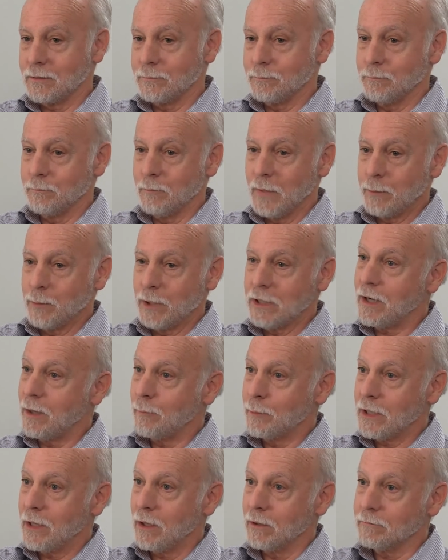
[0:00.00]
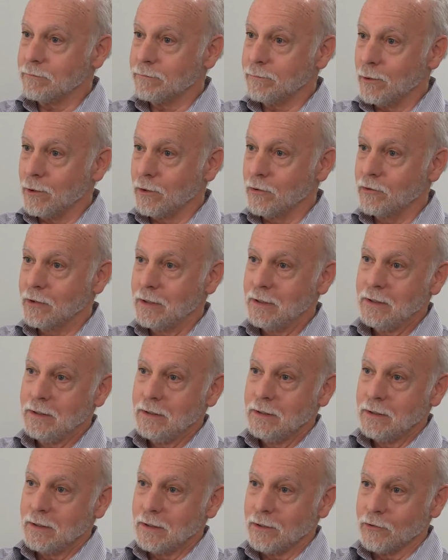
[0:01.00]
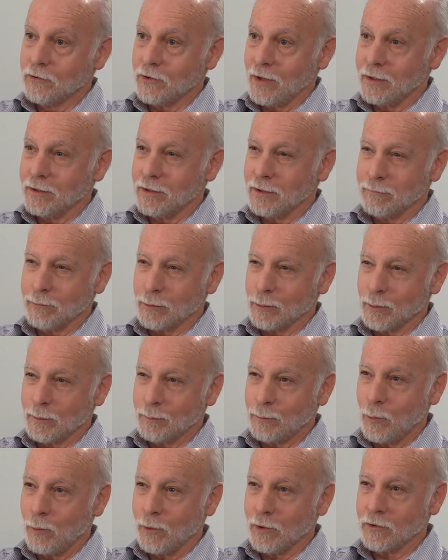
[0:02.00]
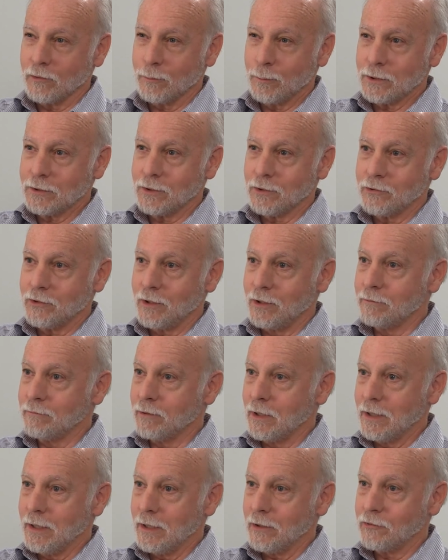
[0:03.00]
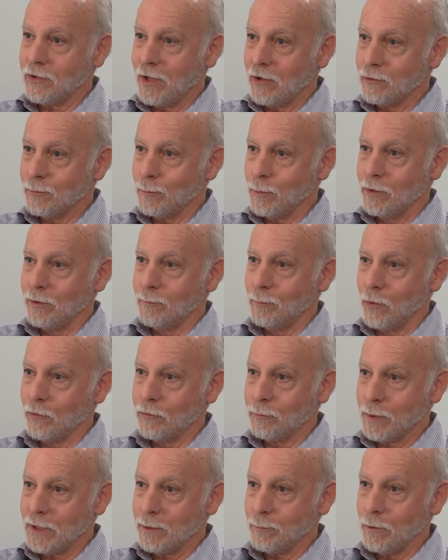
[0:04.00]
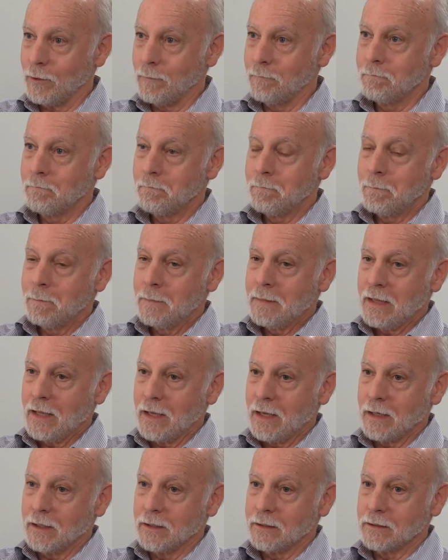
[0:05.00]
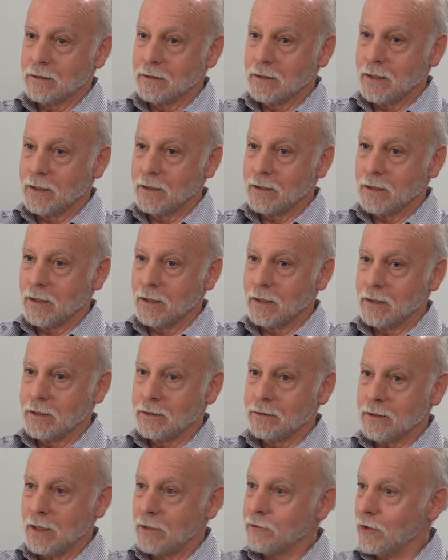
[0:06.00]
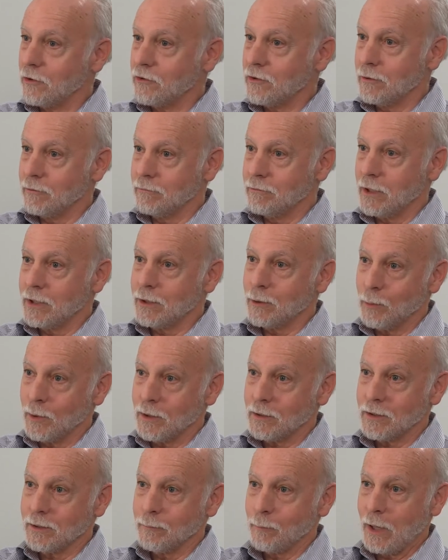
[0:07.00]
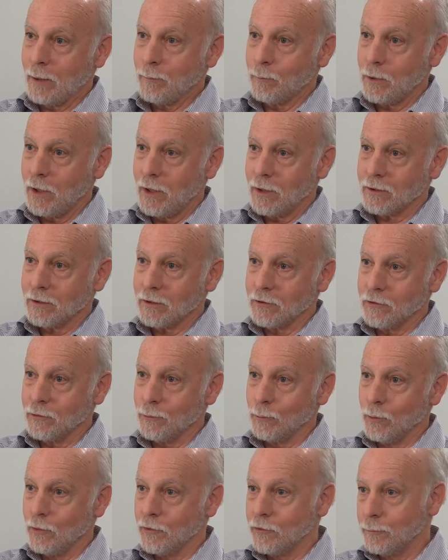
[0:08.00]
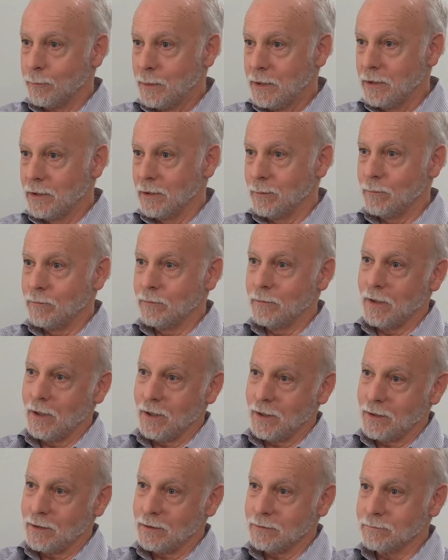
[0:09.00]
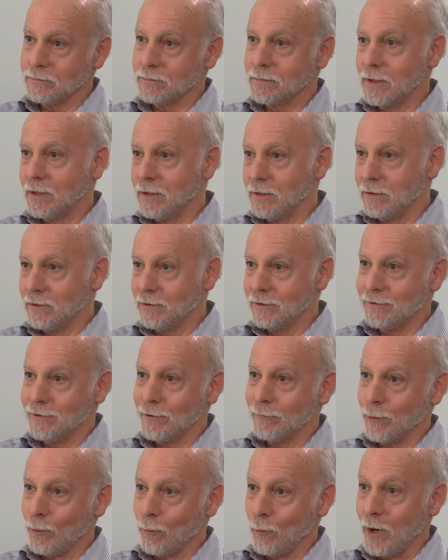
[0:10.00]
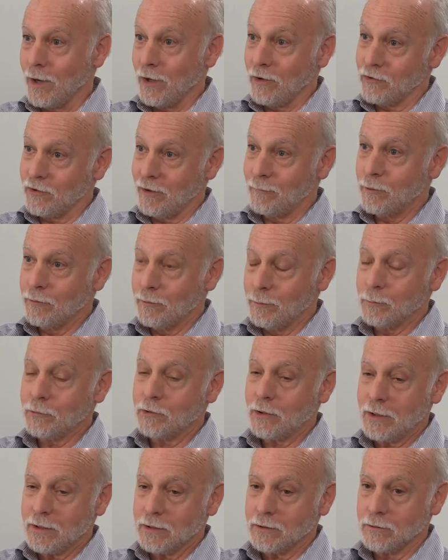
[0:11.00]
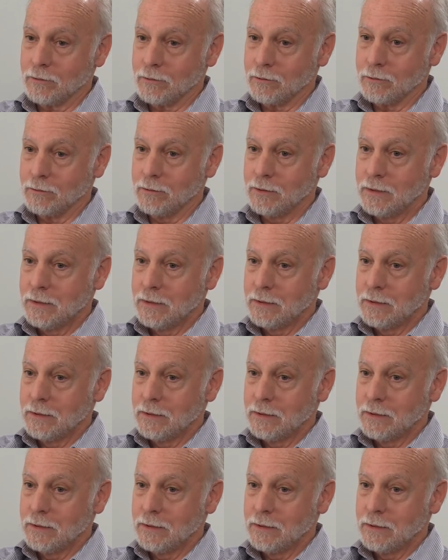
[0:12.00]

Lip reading: maybe coming out first in scientific reports, but those aren't very accessible to most people. And they are digested very quickly by bloggers who will spin them in different ways, some of them trying to